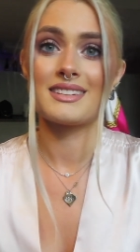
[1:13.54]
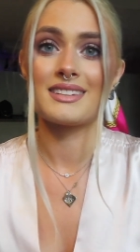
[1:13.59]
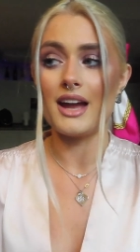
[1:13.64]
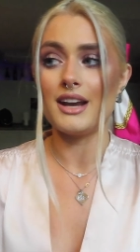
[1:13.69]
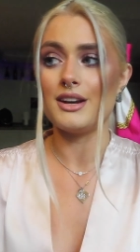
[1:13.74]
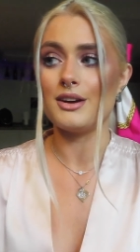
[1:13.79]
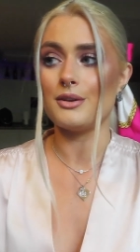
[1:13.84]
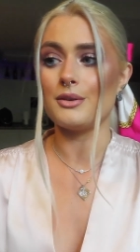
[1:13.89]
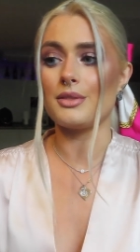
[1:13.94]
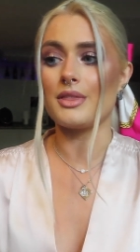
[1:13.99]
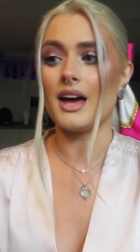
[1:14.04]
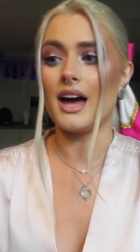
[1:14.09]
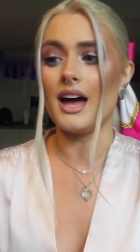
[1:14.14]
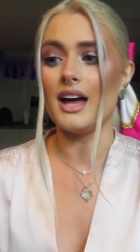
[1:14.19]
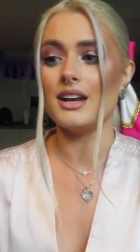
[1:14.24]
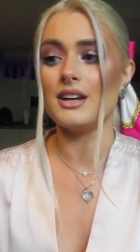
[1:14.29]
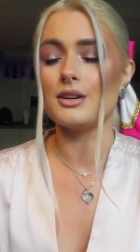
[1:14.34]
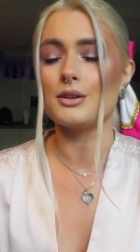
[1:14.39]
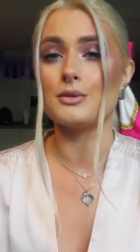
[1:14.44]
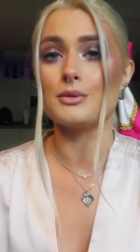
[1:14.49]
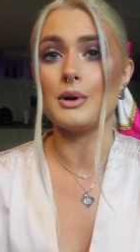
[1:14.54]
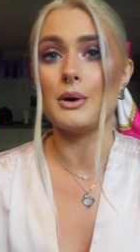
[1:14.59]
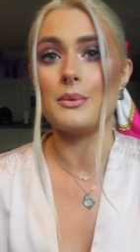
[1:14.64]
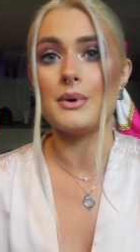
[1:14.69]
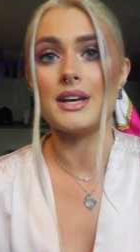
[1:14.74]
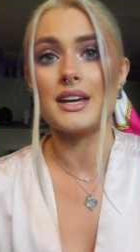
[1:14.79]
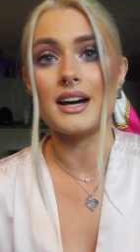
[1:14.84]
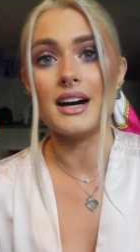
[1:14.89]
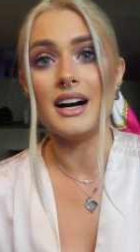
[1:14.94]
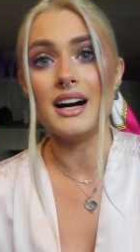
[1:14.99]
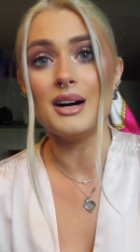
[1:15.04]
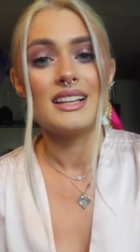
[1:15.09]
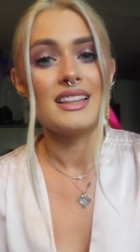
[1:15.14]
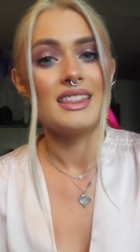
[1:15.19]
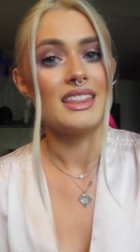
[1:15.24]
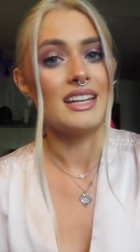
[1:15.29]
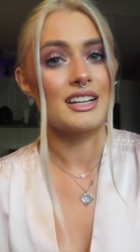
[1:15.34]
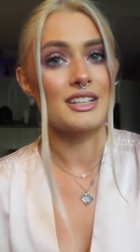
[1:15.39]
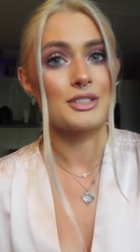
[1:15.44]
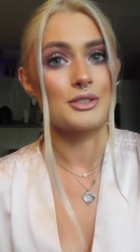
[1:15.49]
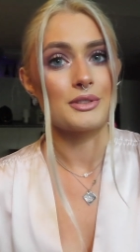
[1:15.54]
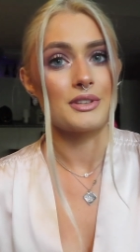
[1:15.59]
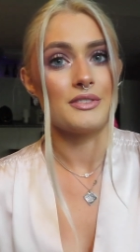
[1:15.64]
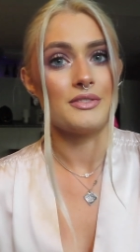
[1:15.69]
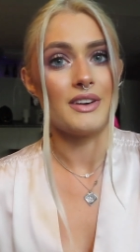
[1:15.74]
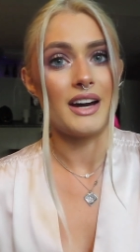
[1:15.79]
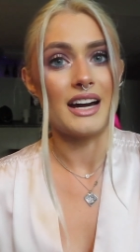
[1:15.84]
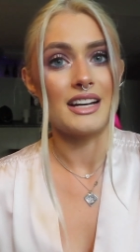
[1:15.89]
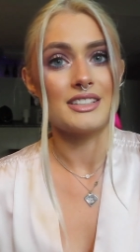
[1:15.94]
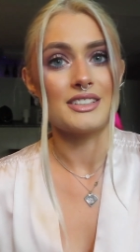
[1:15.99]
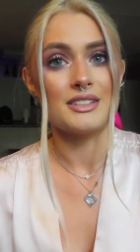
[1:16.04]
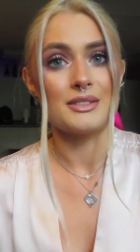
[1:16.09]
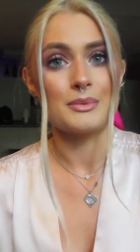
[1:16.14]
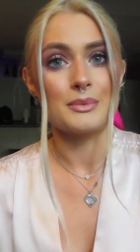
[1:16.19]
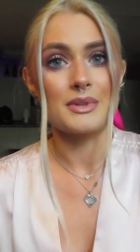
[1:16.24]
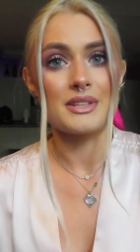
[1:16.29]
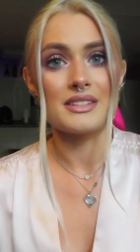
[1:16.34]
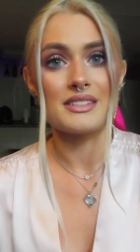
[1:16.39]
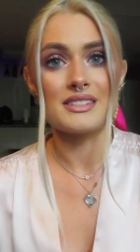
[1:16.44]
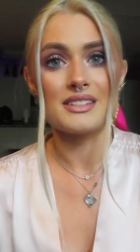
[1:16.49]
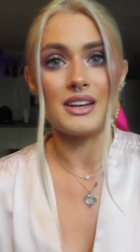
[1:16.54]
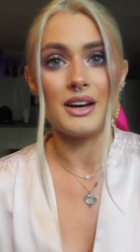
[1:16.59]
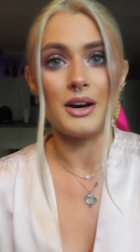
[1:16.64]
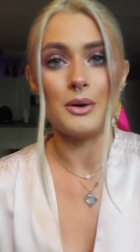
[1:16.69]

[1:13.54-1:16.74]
I know that growing up, luxury fashion was